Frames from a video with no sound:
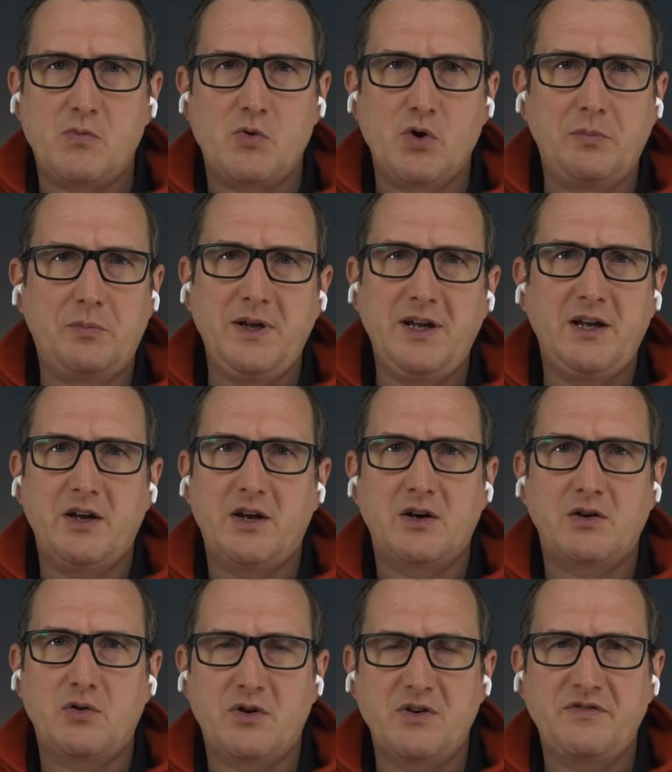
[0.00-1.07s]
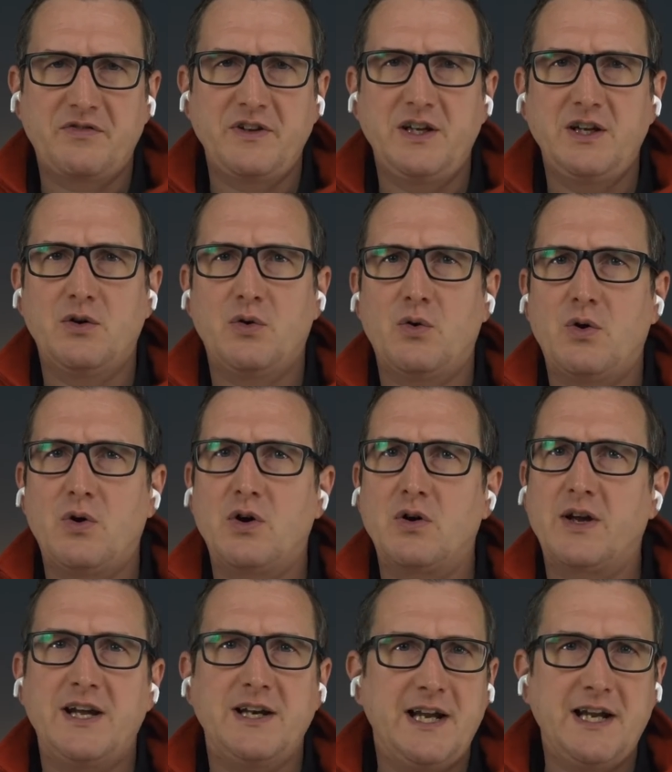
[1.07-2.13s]
could be uh,
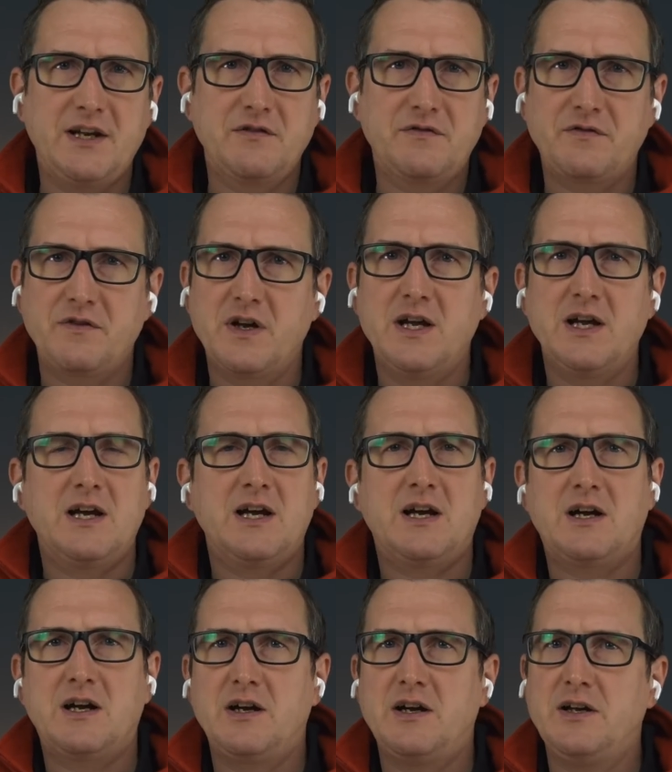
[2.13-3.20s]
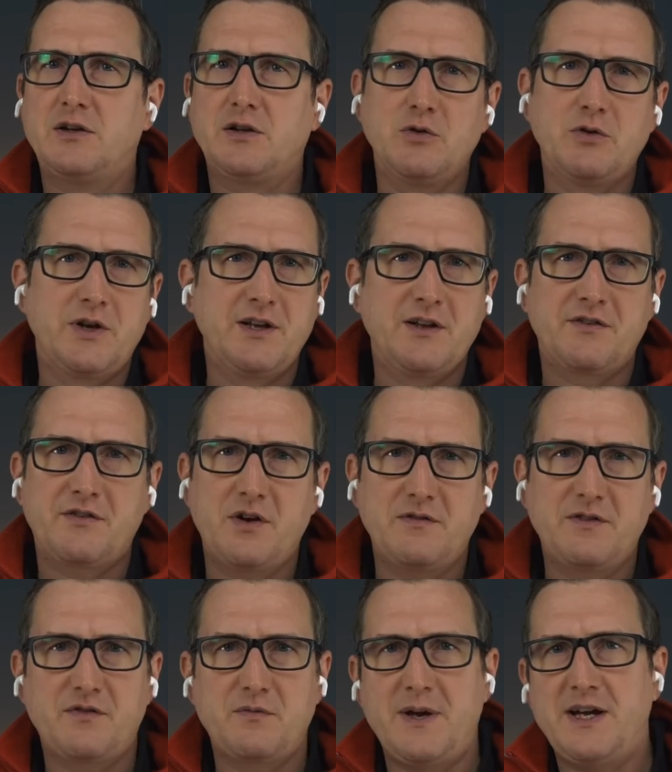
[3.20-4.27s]
or Knative, uh, including a
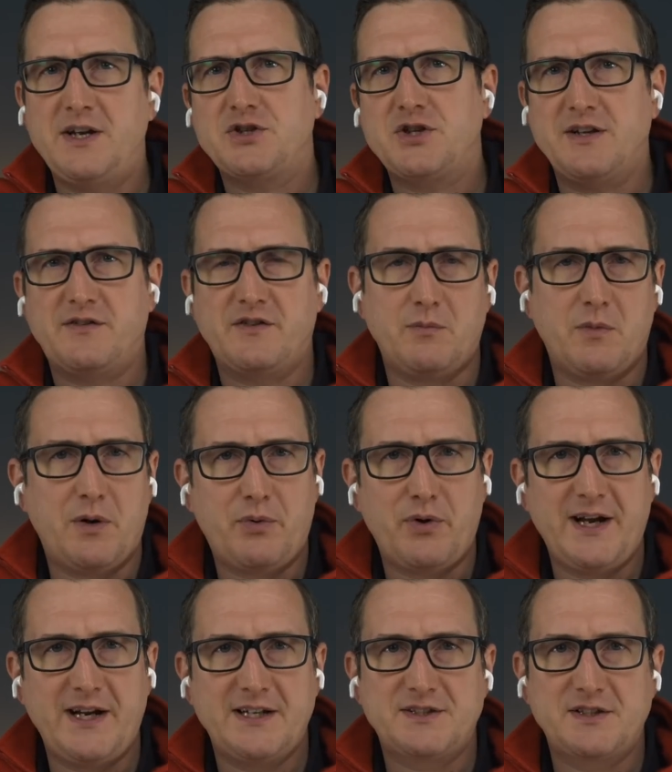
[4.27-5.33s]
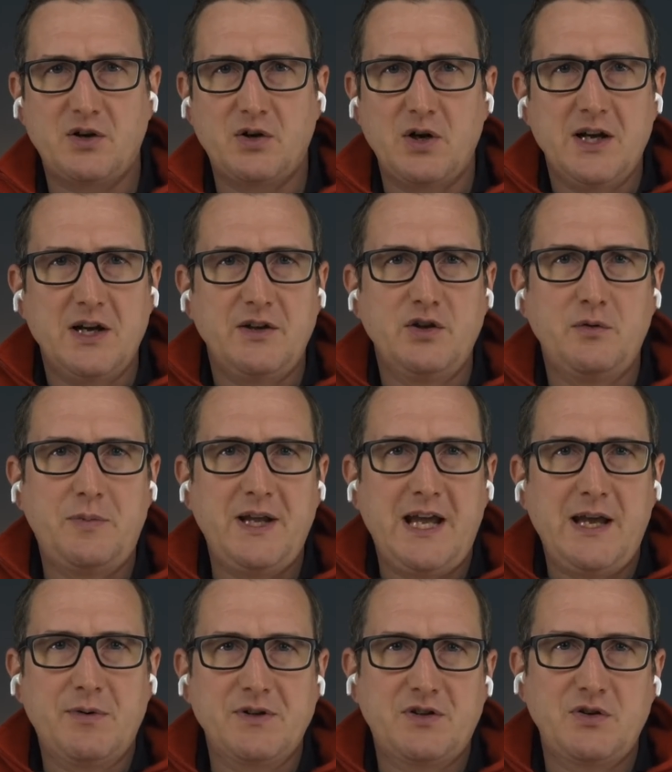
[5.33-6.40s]
service mesh and some operator. So you'd be
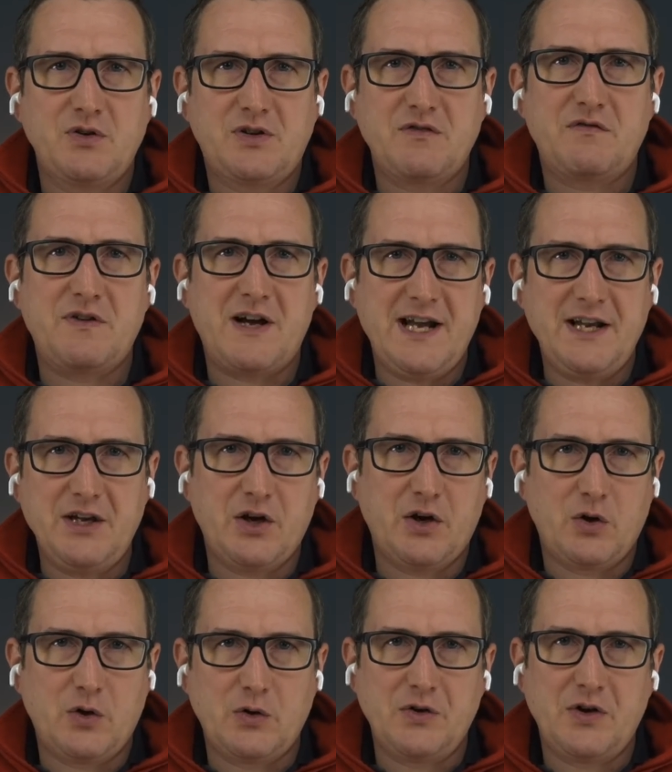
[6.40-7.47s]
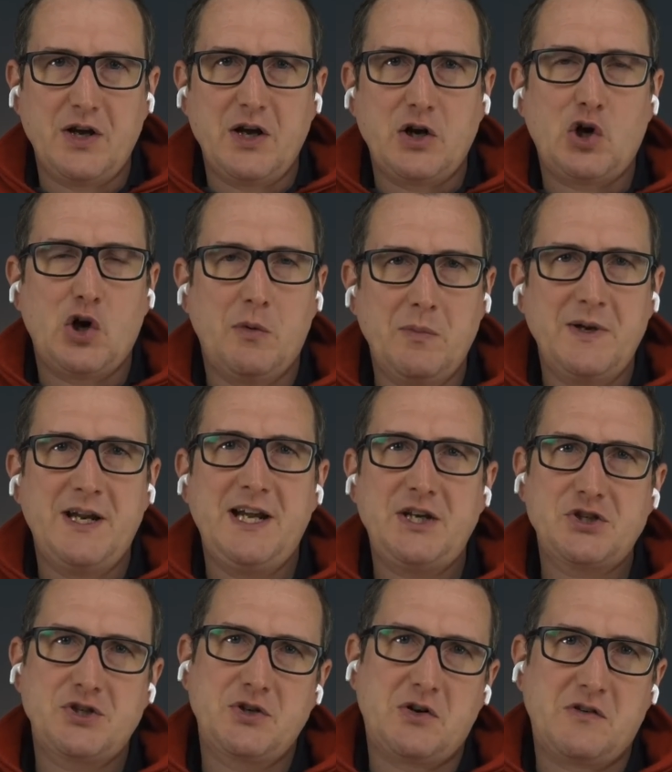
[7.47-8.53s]
able to define your own
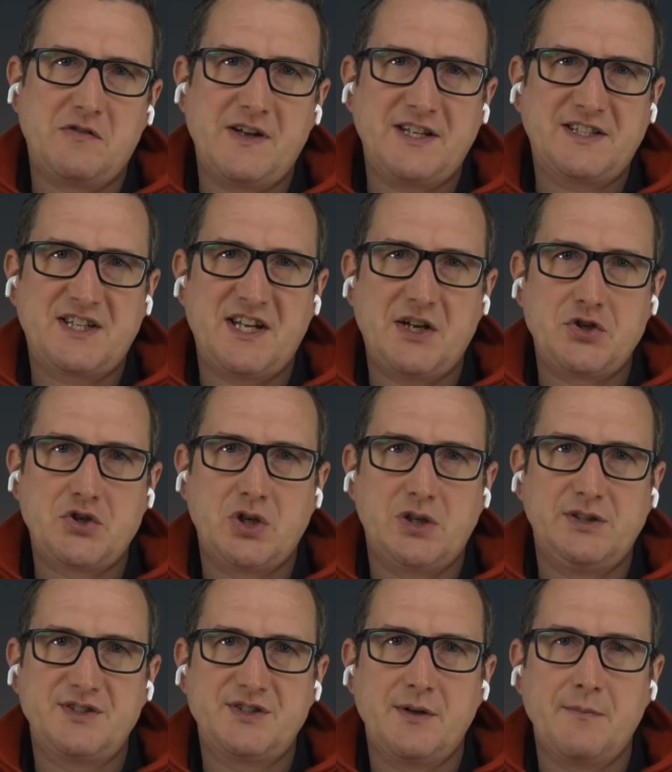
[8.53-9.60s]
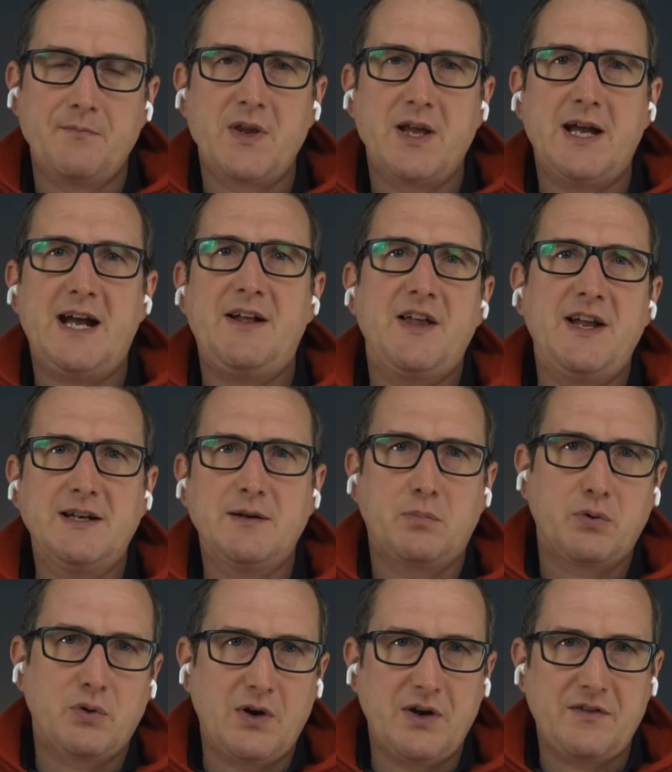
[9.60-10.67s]
combination of extensions and then
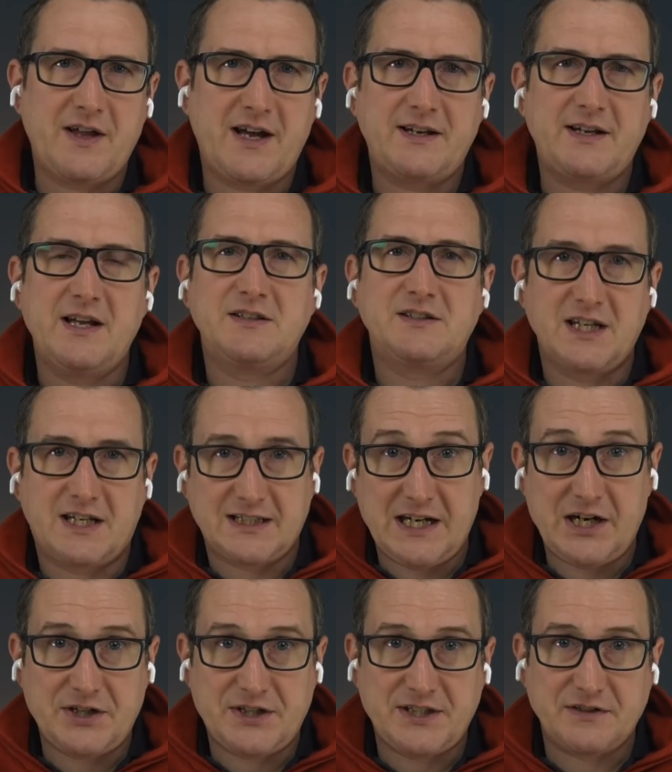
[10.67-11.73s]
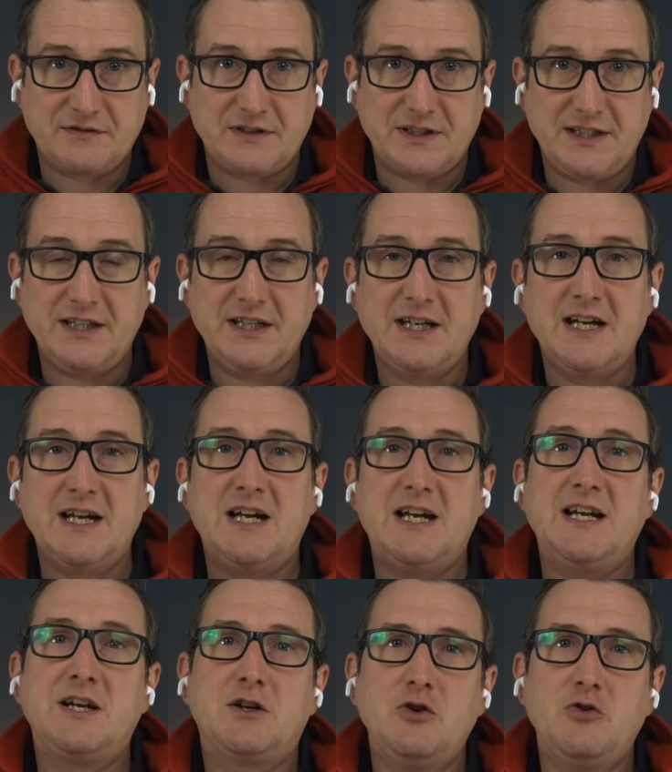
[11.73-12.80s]
deploy that declaratively,
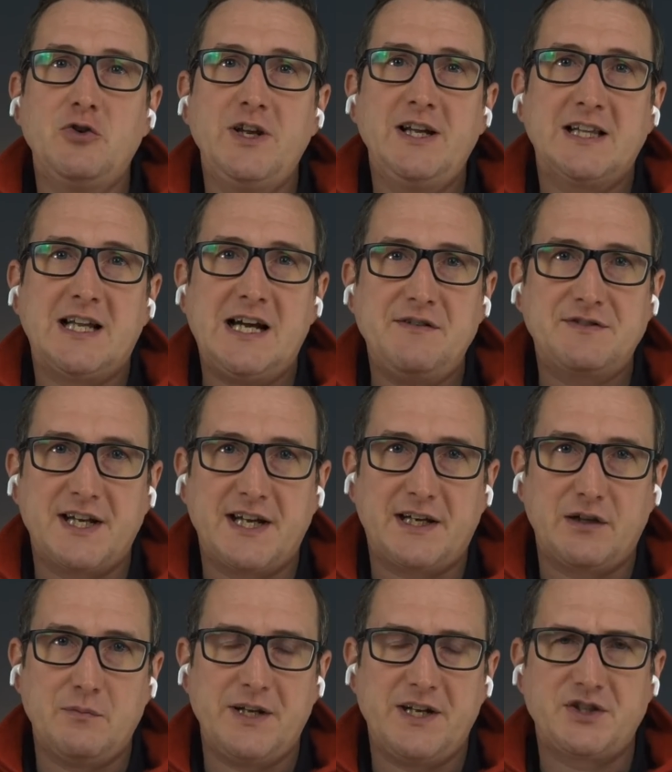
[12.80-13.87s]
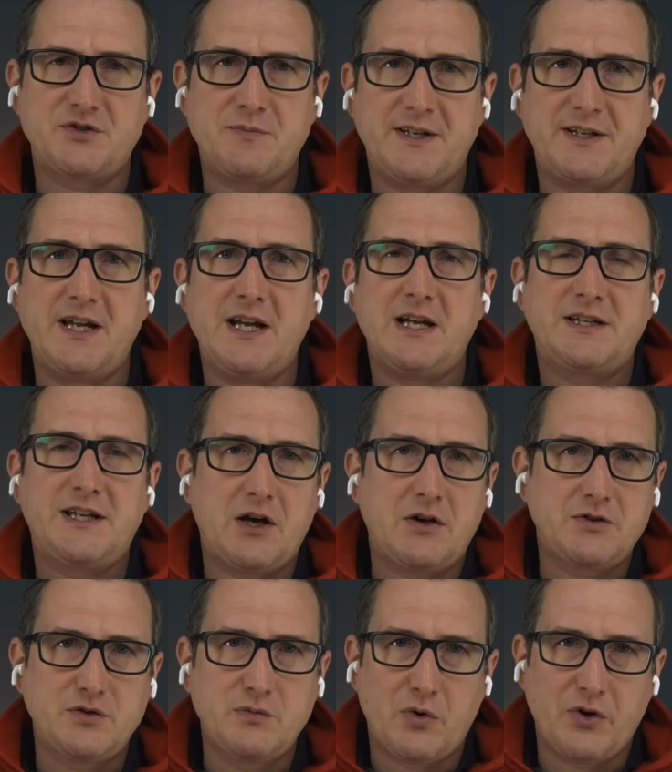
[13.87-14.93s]
including lifecycle management
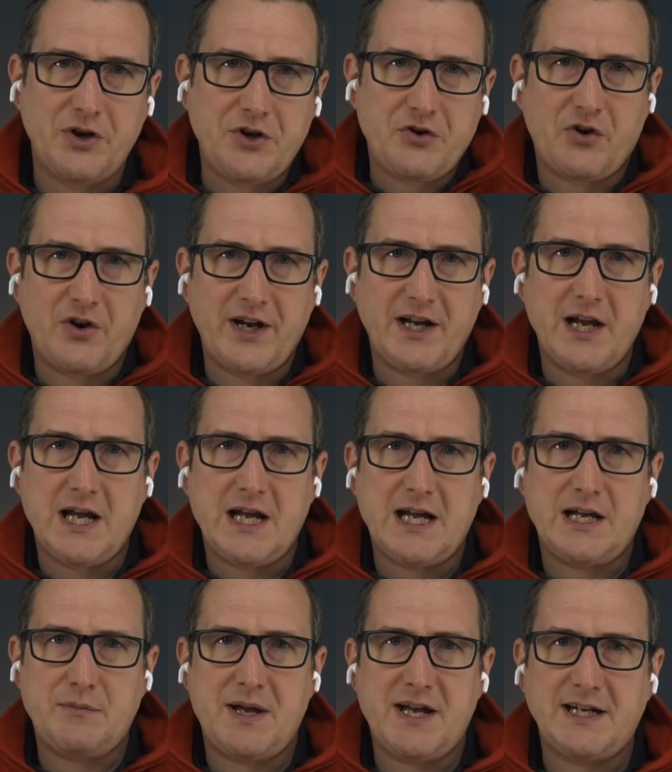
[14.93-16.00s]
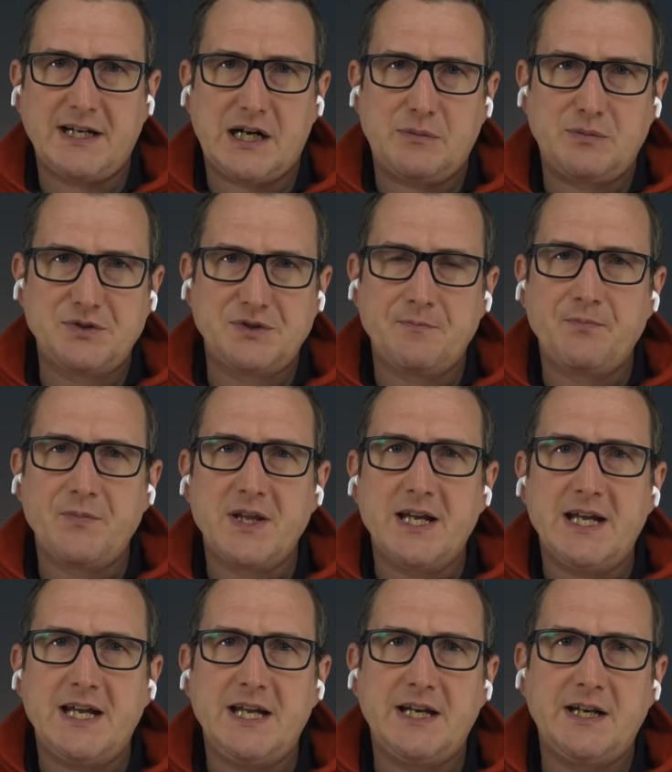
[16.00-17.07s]
down to monitoring and backups
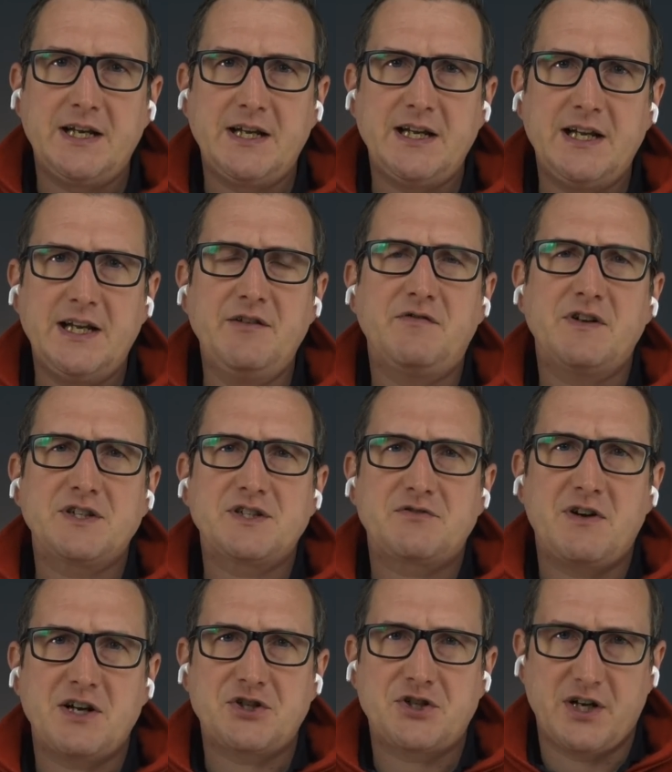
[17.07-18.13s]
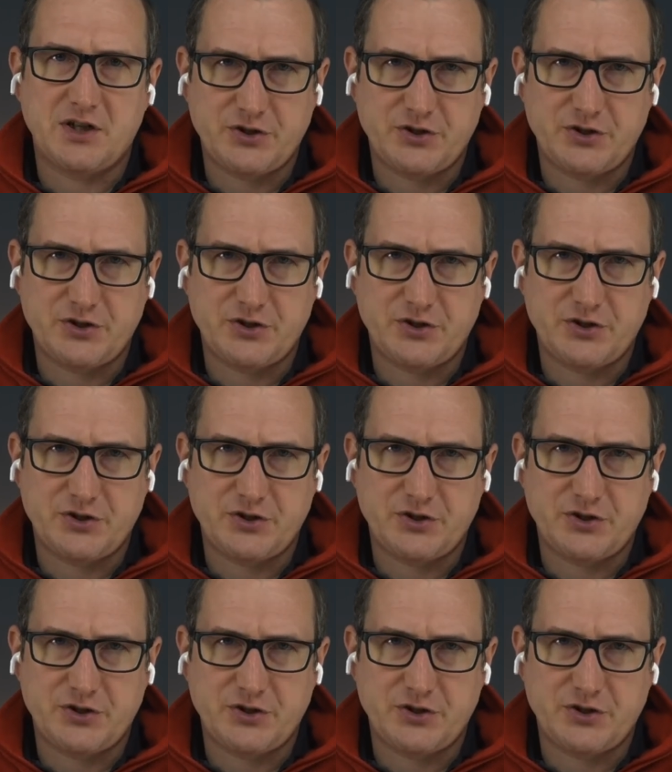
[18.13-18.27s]
in an infrastructure